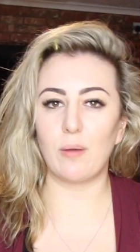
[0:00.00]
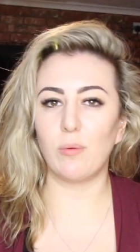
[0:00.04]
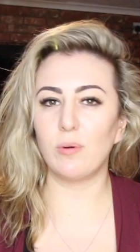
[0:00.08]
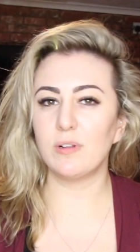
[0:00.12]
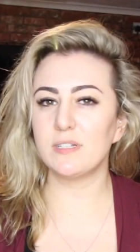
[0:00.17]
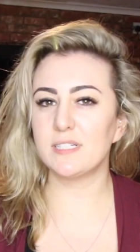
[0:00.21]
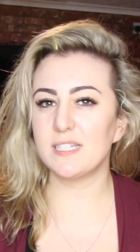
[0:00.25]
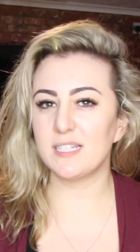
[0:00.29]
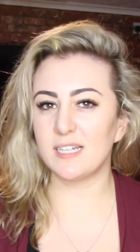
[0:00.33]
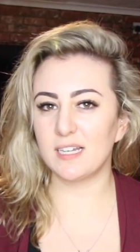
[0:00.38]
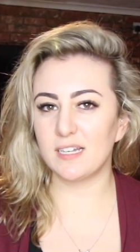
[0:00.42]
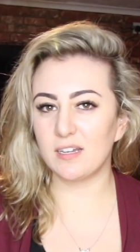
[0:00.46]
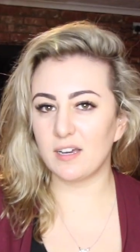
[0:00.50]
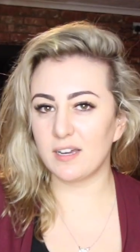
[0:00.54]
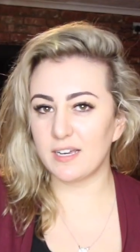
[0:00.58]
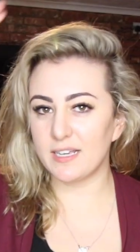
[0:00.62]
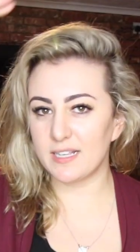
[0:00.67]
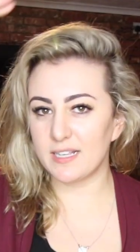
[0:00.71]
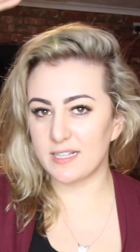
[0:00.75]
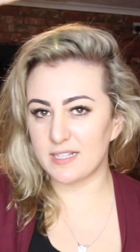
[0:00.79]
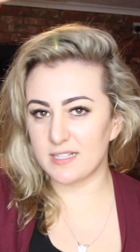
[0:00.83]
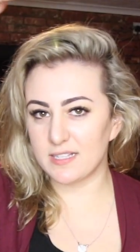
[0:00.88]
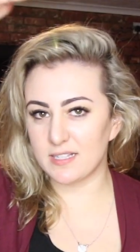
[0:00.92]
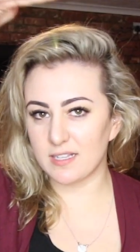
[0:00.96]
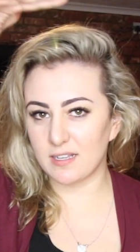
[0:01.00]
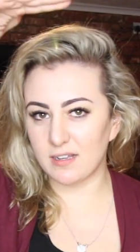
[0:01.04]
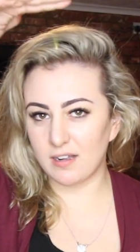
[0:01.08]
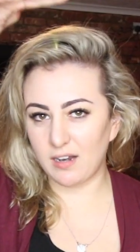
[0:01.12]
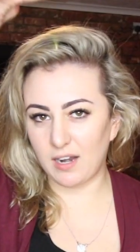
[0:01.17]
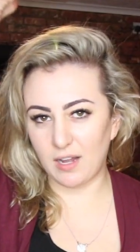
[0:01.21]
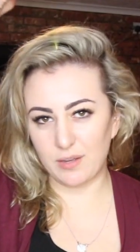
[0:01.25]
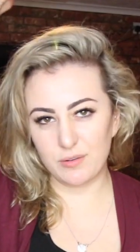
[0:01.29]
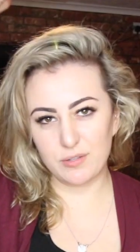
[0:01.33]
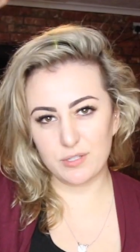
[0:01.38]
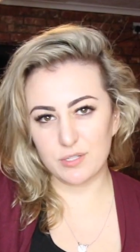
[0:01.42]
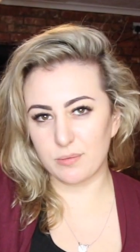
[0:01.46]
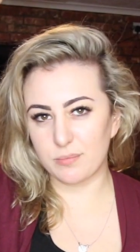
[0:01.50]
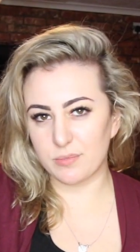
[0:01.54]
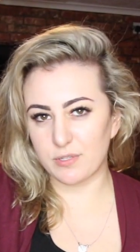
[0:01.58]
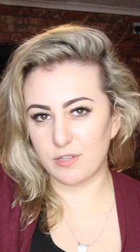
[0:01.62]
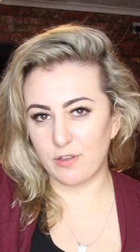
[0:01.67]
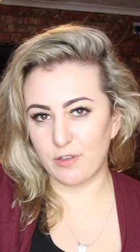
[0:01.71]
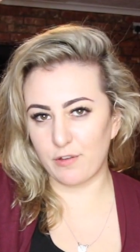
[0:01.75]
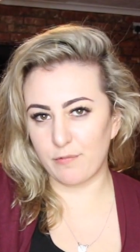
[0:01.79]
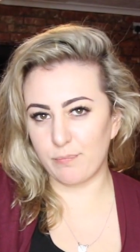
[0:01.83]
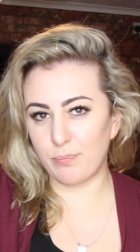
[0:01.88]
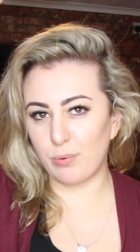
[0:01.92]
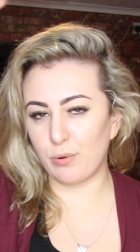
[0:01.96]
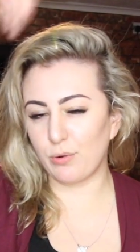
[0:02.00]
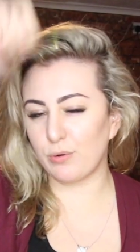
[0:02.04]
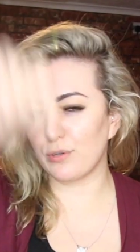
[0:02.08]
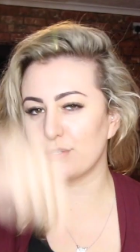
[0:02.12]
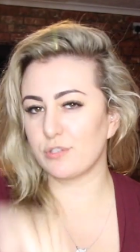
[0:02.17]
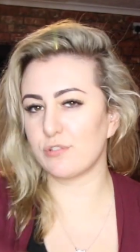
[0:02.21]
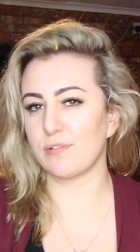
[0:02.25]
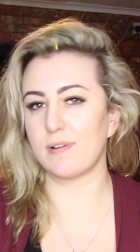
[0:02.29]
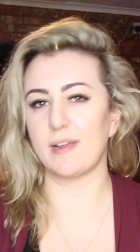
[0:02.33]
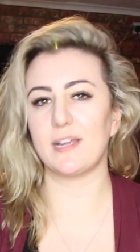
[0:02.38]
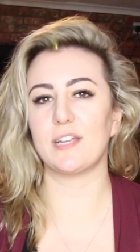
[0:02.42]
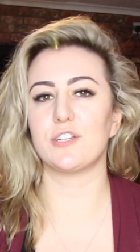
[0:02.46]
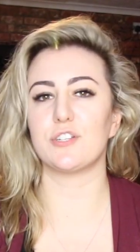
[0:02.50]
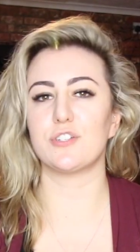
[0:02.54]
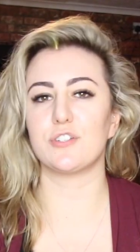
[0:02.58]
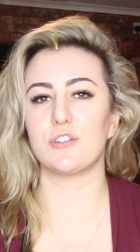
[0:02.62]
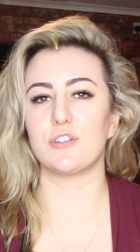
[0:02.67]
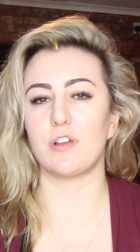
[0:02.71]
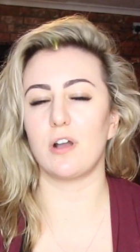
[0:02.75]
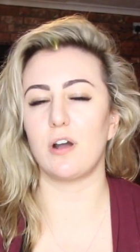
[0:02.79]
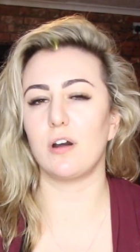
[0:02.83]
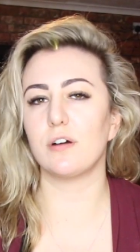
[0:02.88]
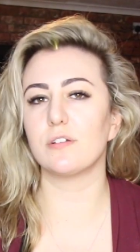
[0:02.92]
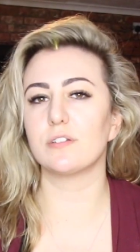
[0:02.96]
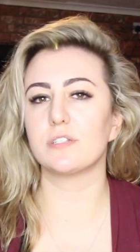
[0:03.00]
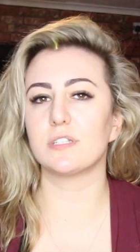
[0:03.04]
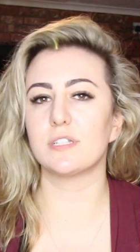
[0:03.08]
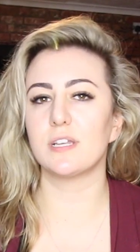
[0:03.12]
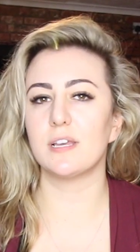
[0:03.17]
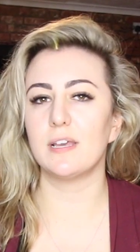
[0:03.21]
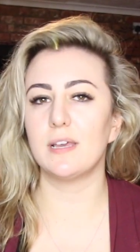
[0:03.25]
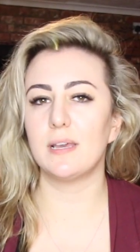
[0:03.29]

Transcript: wanted a nice close-up sort of portrait shot,